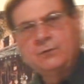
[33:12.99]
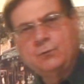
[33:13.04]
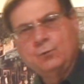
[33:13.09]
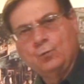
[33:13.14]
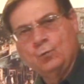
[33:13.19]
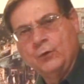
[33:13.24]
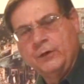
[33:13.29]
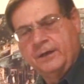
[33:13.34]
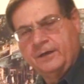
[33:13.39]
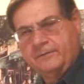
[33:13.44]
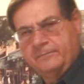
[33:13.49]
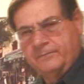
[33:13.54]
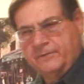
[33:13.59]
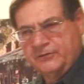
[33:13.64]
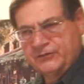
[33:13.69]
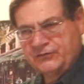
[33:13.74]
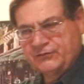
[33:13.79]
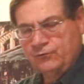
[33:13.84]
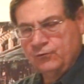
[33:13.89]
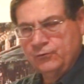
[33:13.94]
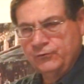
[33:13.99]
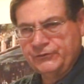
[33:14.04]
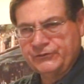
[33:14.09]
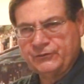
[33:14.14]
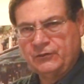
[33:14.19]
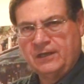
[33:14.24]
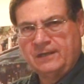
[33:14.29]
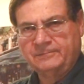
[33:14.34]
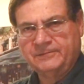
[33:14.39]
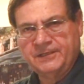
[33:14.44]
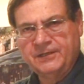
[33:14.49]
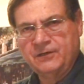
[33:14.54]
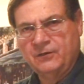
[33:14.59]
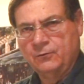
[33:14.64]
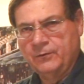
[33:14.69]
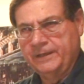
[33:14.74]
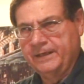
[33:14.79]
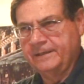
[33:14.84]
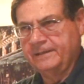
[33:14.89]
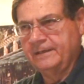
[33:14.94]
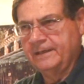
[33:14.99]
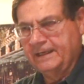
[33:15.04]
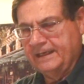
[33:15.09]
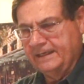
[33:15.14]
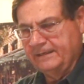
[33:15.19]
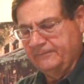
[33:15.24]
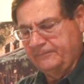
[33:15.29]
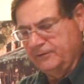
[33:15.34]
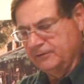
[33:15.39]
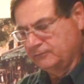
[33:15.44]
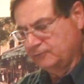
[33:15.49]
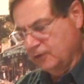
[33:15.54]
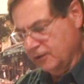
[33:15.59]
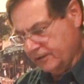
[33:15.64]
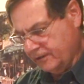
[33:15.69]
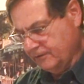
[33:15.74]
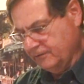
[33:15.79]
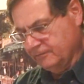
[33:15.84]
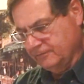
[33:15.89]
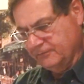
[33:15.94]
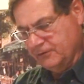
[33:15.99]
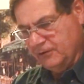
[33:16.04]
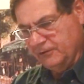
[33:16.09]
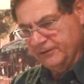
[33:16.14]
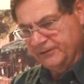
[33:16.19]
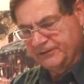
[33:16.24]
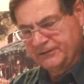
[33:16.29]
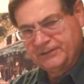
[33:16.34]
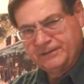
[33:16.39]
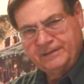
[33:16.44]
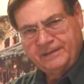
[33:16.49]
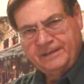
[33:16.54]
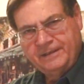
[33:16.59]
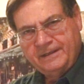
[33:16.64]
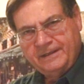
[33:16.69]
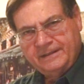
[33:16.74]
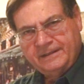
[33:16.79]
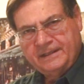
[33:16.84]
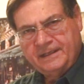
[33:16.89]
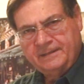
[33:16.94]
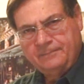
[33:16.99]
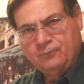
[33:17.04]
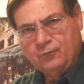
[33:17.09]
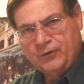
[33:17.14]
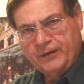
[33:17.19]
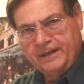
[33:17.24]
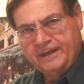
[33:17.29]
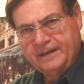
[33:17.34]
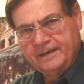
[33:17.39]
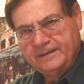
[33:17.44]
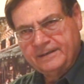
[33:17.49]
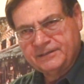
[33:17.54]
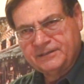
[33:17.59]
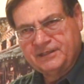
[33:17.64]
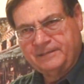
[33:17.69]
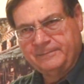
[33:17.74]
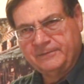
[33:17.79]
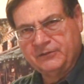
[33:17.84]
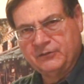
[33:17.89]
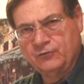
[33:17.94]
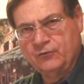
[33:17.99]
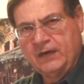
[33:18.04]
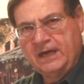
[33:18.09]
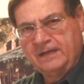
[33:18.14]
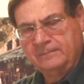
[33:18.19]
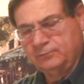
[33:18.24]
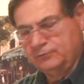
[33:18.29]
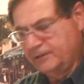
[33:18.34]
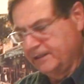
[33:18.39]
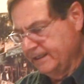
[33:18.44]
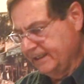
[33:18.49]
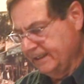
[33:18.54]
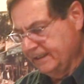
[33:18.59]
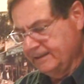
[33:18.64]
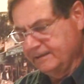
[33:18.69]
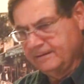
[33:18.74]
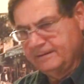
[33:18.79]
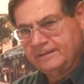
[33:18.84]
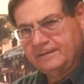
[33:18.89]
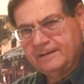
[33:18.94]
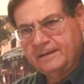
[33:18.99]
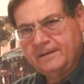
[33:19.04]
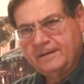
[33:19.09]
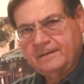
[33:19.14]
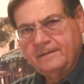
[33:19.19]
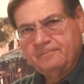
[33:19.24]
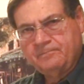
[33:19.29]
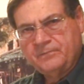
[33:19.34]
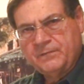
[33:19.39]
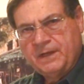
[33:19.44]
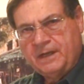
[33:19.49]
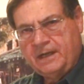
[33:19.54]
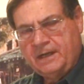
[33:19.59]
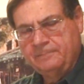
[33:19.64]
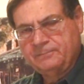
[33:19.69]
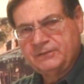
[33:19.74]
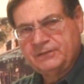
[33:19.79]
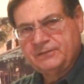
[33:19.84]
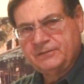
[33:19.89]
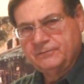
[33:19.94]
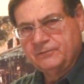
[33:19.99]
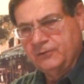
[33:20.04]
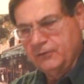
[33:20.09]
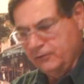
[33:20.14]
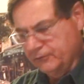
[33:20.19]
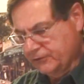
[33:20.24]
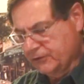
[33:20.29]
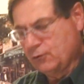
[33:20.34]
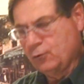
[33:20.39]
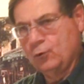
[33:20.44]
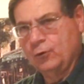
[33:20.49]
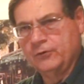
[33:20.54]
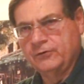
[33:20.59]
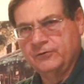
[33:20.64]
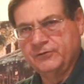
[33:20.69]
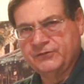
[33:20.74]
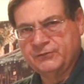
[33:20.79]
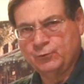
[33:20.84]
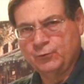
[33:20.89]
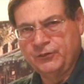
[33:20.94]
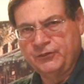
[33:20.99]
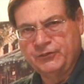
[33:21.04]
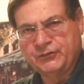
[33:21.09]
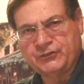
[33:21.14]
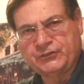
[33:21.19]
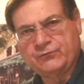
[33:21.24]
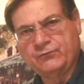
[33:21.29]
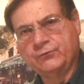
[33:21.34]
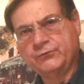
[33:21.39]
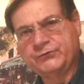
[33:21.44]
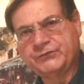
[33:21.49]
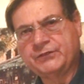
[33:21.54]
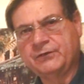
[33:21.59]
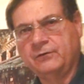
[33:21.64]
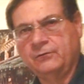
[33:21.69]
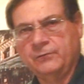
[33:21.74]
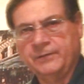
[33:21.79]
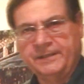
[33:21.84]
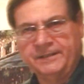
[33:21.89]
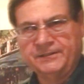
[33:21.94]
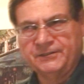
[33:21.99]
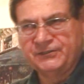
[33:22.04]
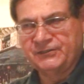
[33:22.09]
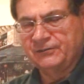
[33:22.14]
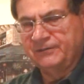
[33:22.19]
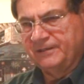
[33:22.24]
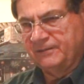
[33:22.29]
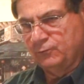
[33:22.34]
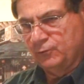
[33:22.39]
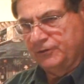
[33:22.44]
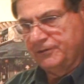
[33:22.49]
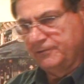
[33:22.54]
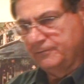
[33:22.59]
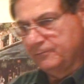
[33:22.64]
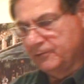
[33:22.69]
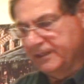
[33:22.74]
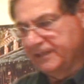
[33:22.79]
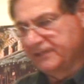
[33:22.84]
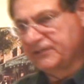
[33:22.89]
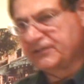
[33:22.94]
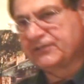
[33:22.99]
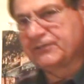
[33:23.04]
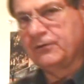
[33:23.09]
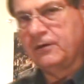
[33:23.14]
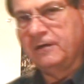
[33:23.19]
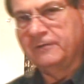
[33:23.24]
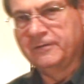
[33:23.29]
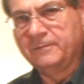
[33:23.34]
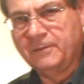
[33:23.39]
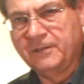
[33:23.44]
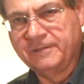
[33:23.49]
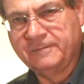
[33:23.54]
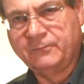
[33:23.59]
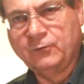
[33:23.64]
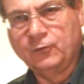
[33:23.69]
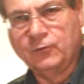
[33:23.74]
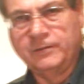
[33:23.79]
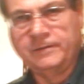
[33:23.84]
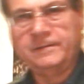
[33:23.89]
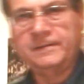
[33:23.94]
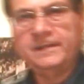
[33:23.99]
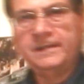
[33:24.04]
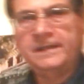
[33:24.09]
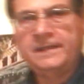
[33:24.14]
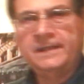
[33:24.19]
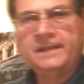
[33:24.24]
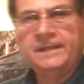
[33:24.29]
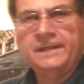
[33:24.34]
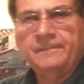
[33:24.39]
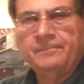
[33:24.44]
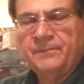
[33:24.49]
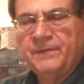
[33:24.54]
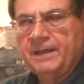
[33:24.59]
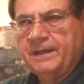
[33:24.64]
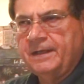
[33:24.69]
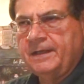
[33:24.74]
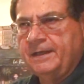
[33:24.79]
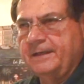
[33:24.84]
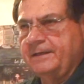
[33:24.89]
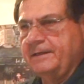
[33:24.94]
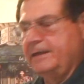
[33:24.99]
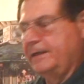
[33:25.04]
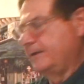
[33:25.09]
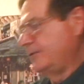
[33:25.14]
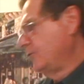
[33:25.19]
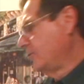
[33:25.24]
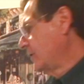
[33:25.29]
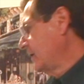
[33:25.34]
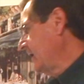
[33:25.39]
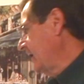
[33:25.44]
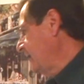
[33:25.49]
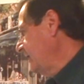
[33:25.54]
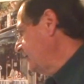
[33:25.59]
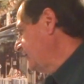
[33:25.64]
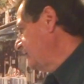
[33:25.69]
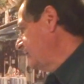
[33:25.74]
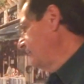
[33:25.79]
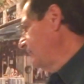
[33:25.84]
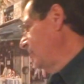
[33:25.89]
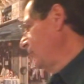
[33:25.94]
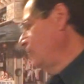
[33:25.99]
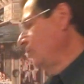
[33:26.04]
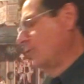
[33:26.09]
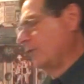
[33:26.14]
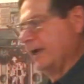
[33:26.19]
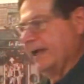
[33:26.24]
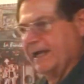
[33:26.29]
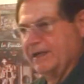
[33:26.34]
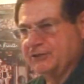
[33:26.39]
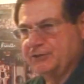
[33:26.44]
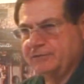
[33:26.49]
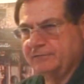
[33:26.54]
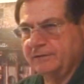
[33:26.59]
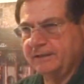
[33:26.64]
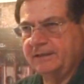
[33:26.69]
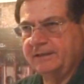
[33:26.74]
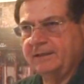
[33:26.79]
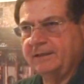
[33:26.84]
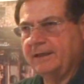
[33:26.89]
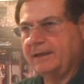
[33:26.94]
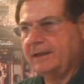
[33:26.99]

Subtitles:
where the screws normally go in, and if you look, you'll notice they bring some of the ground plane up to those corners where your screws go in, so that when you install the motherboard in your case, you're actually